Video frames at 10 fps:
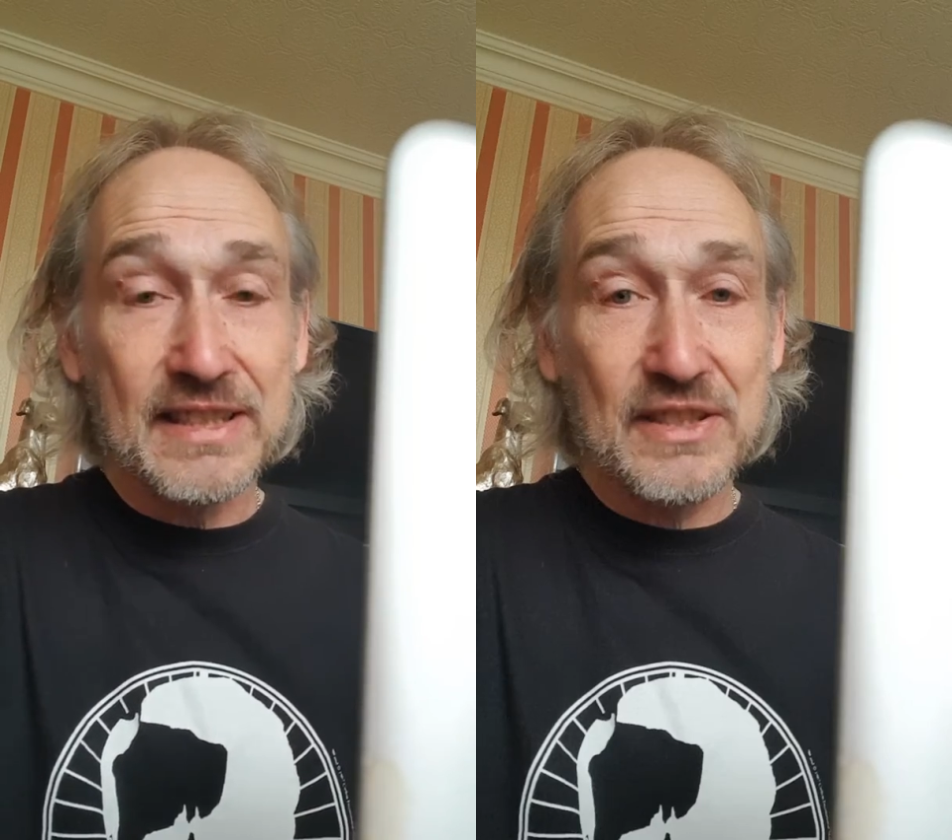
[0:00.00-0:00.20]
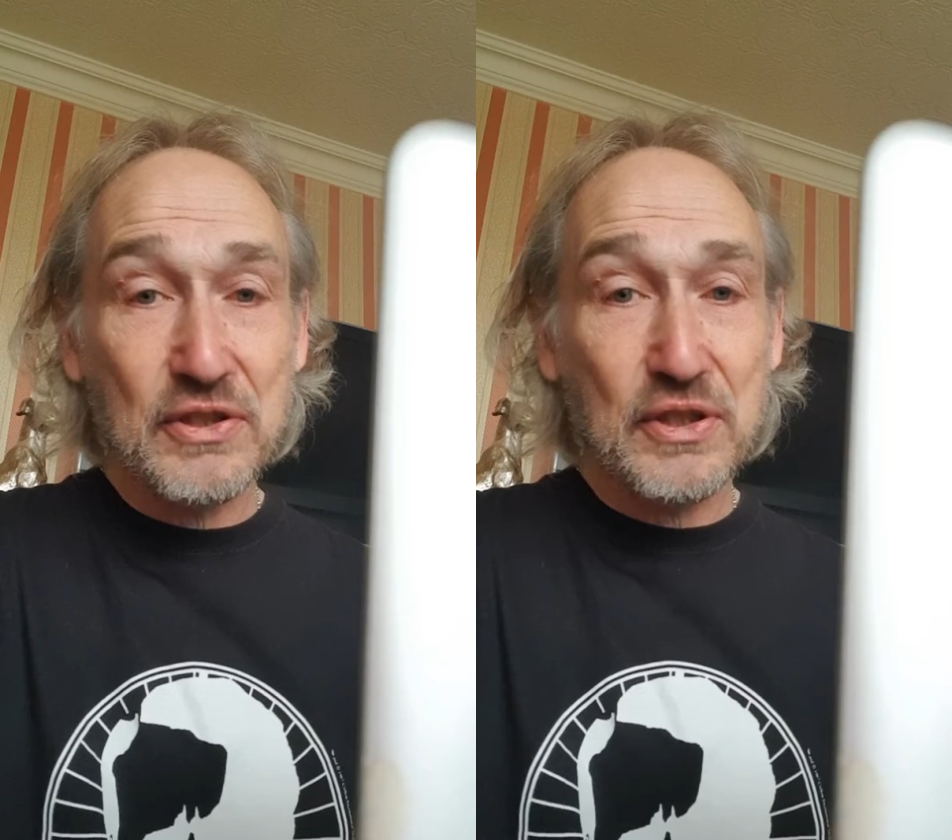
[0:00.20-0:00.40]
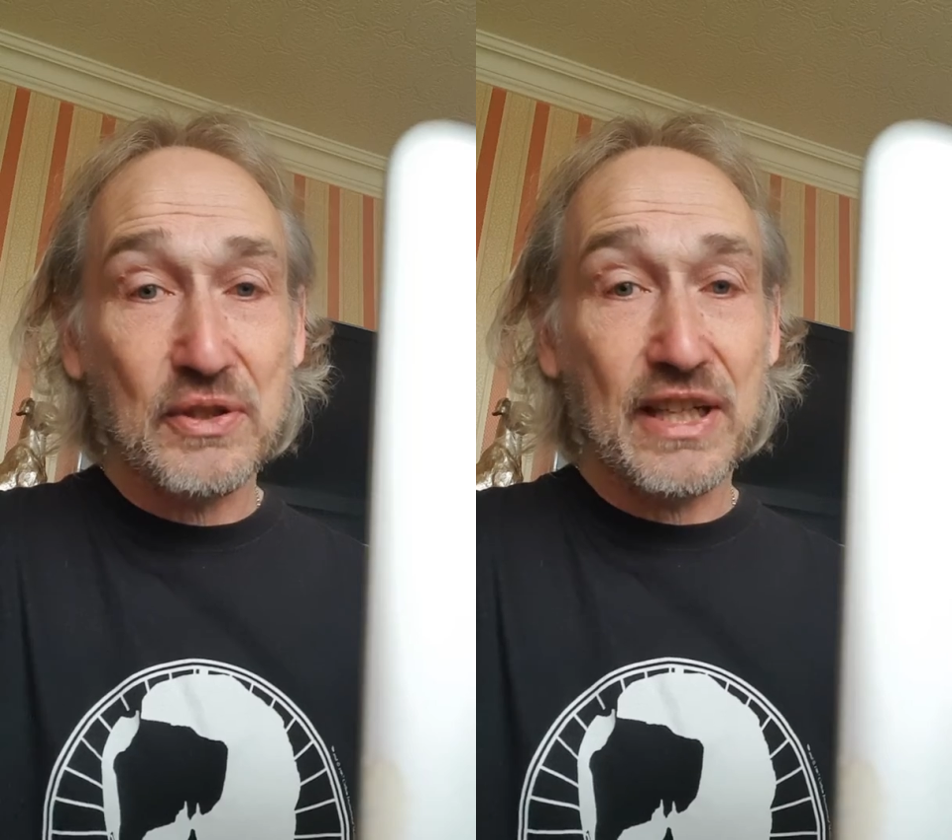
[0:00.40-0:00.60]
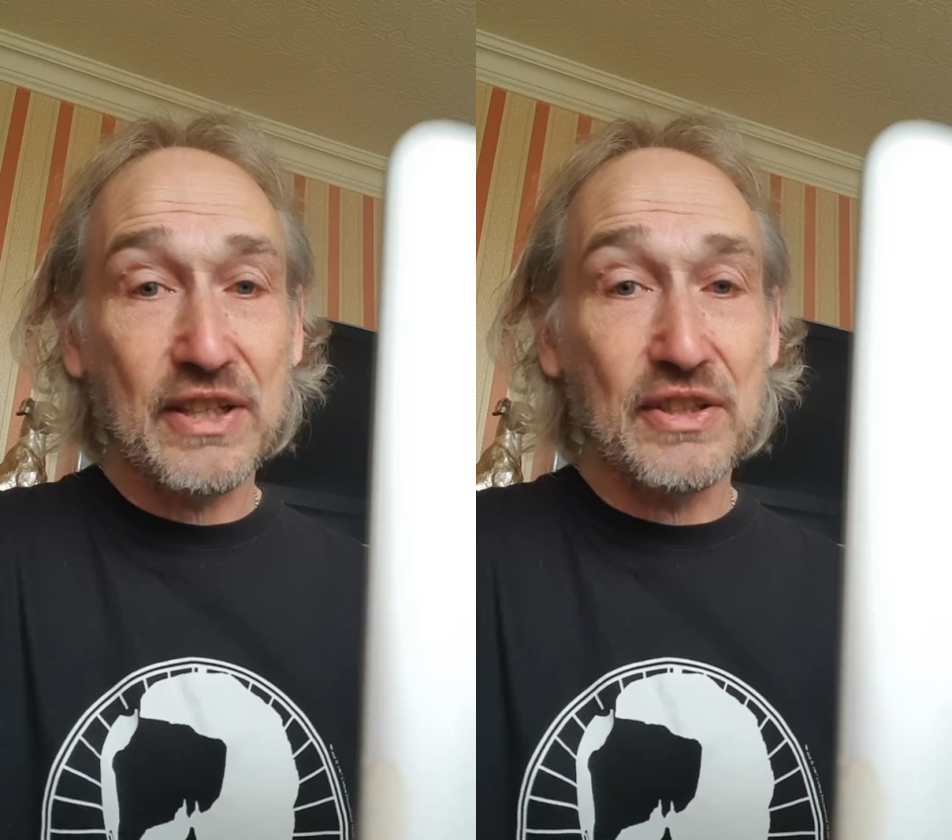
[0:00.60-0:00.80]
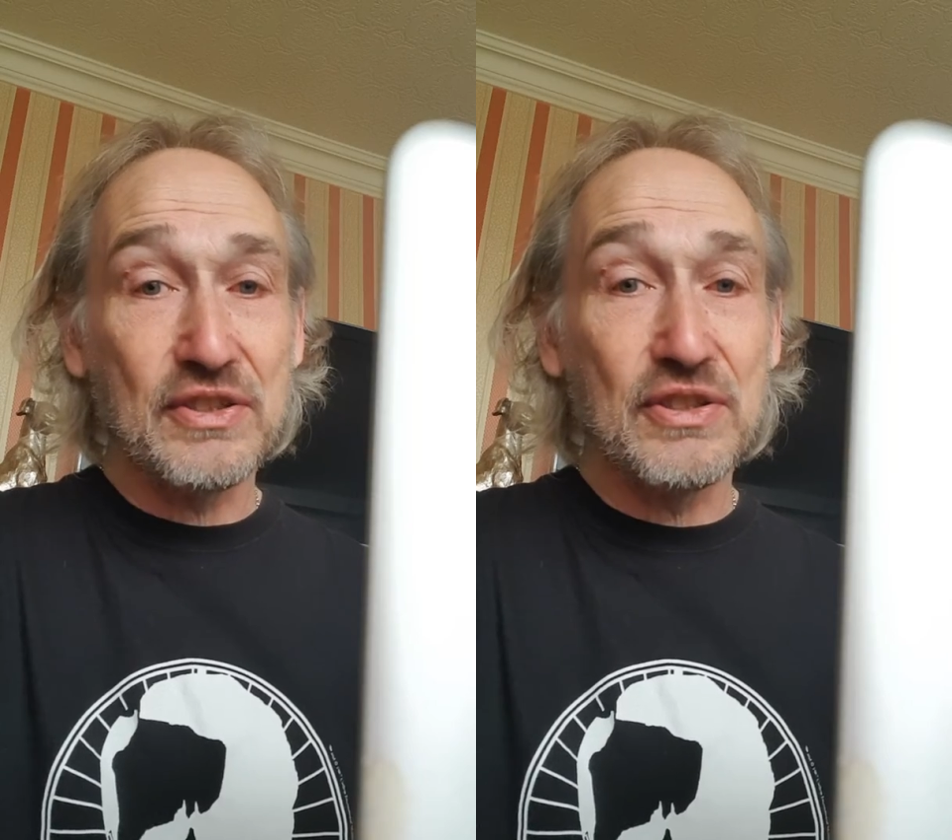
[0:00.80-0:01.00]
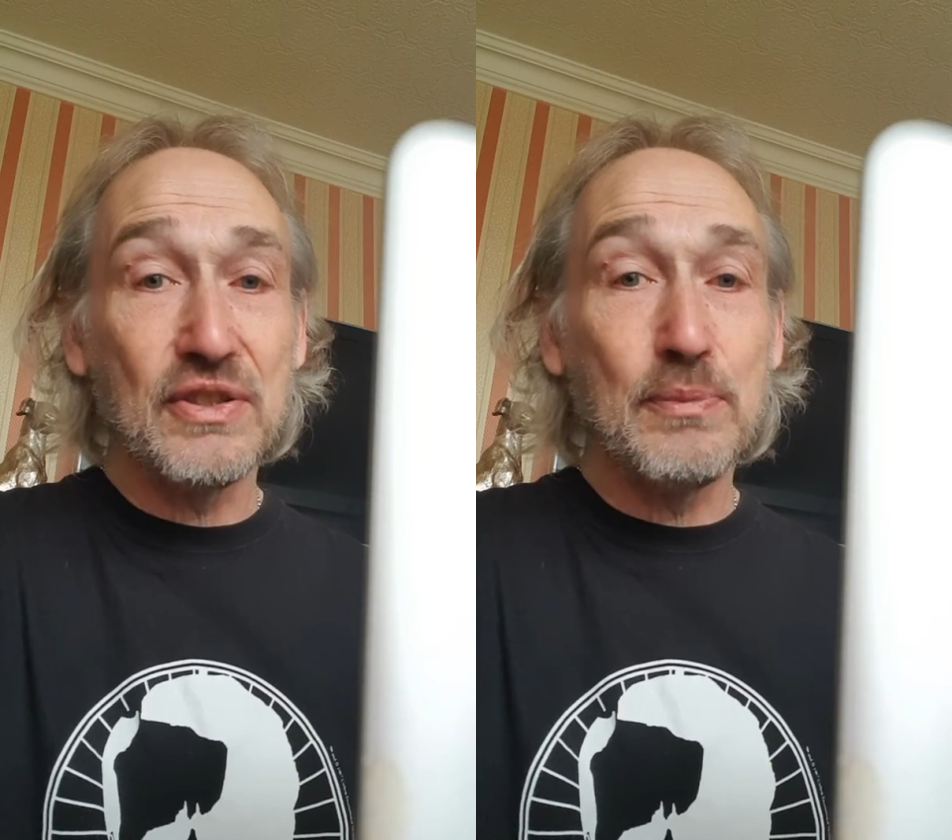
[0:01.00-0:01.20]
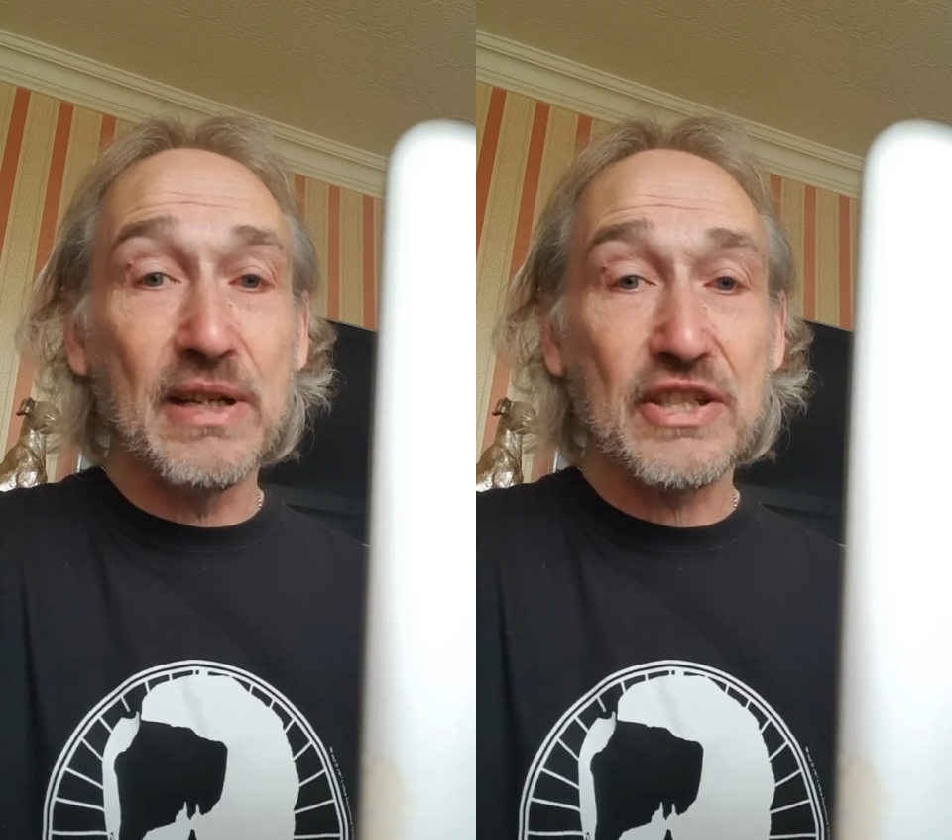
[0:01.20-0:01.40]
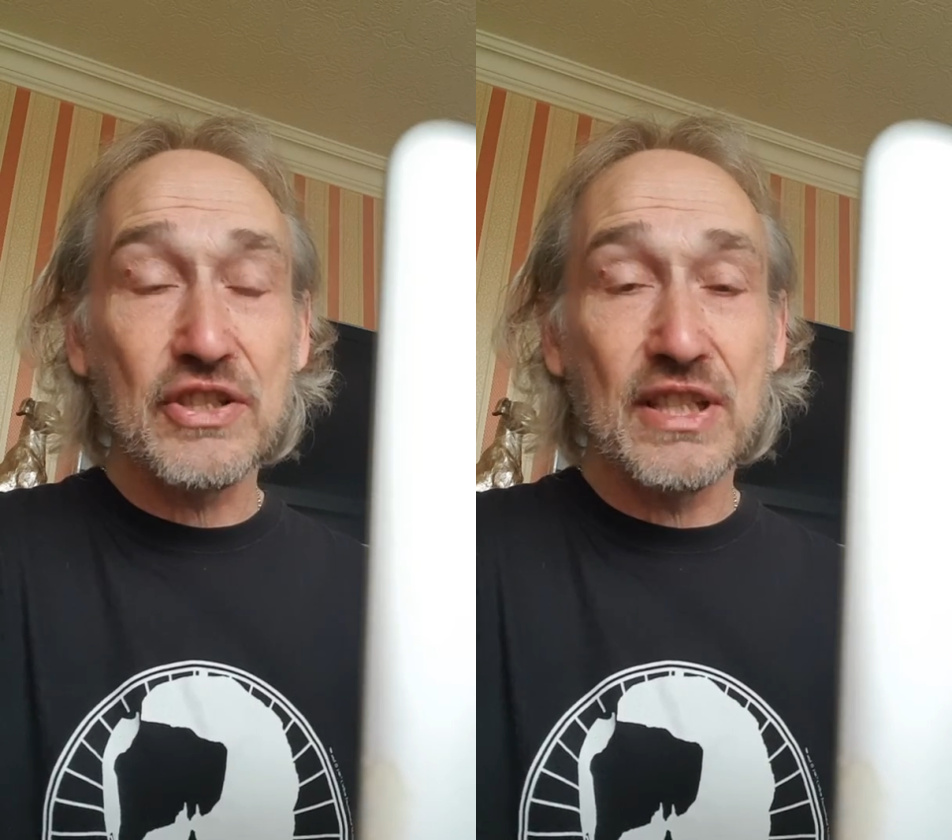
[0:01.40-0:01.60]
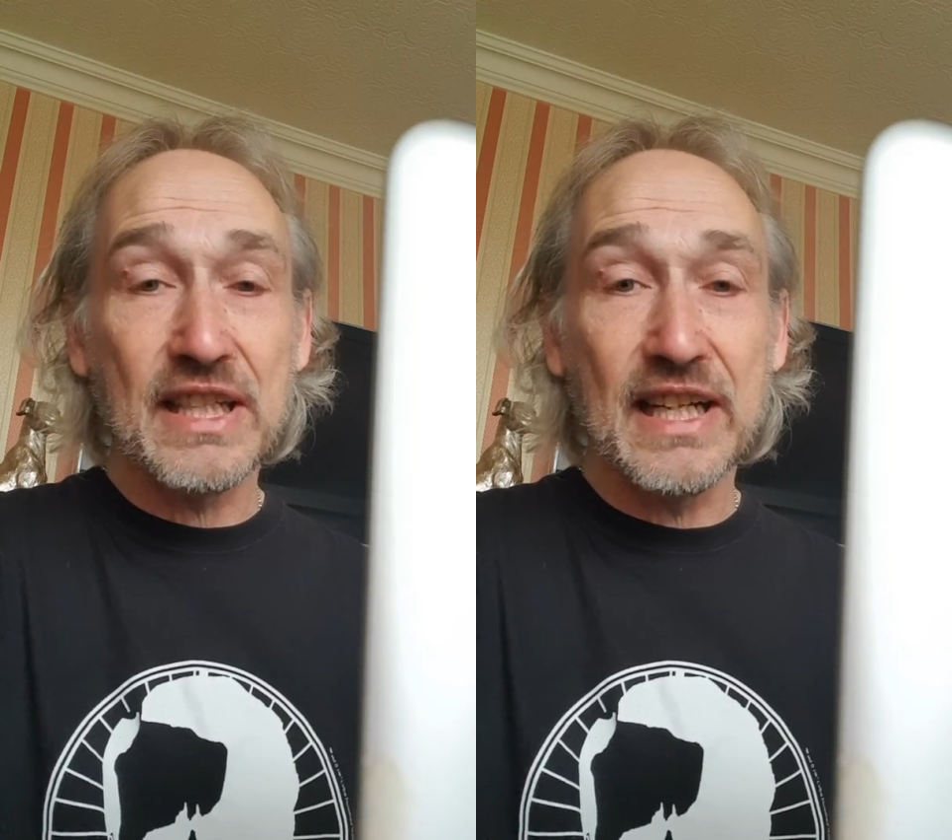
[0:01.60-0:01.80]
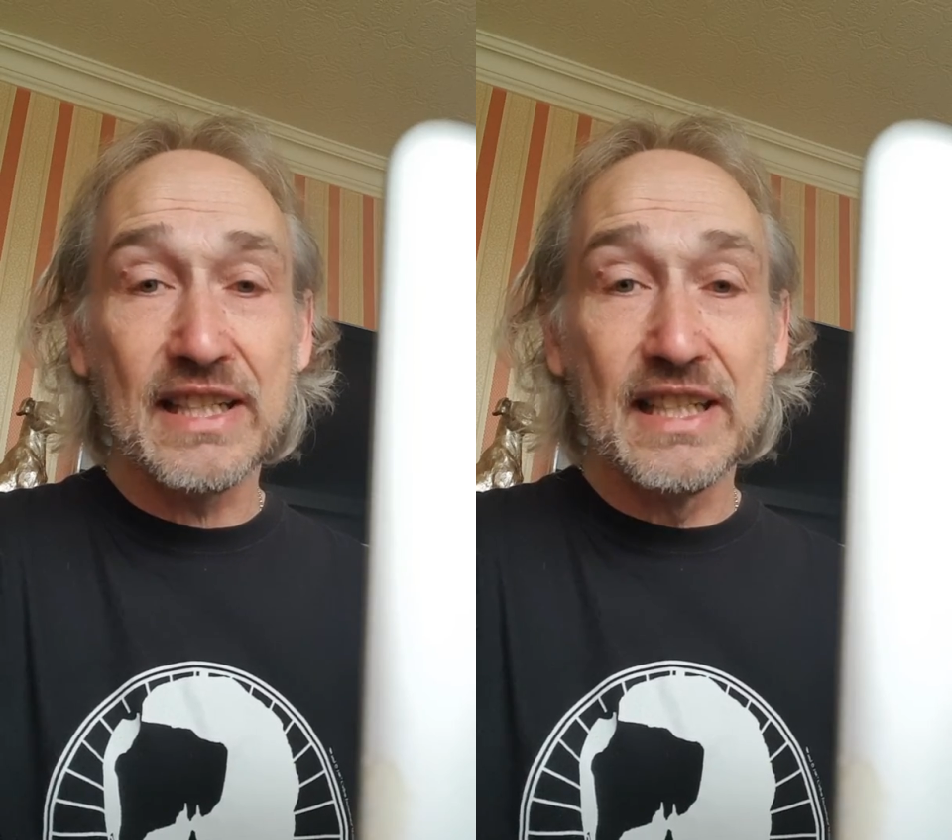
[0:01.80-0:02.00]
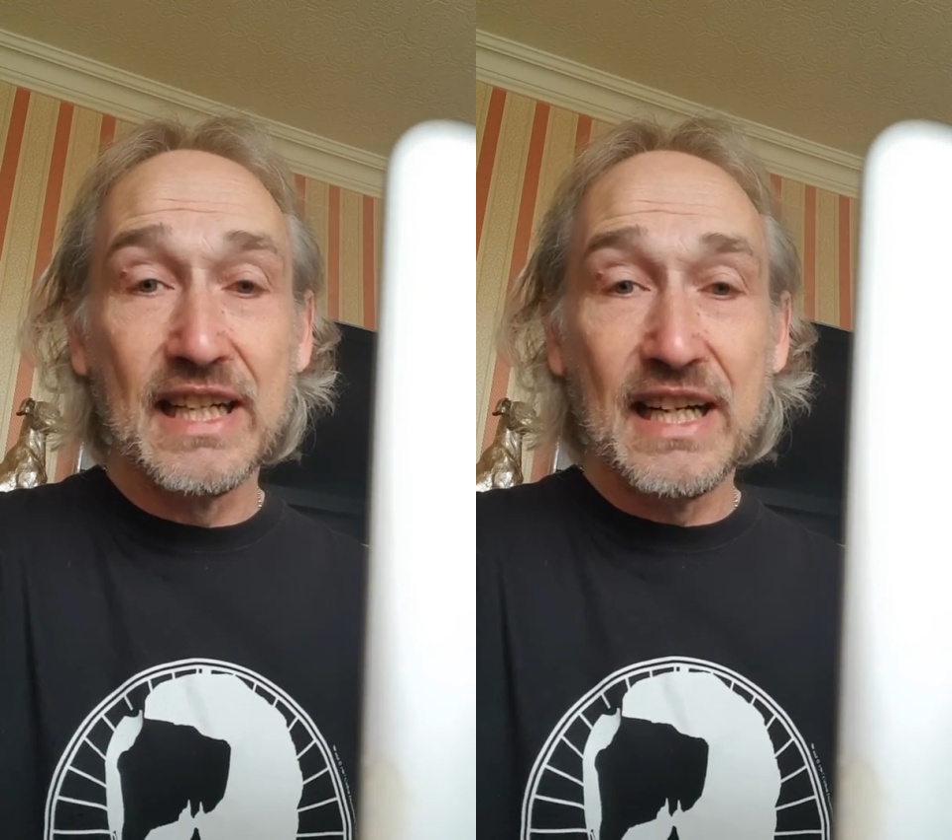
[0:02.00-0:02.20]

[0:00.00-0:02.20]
Just crack on, do the best you can.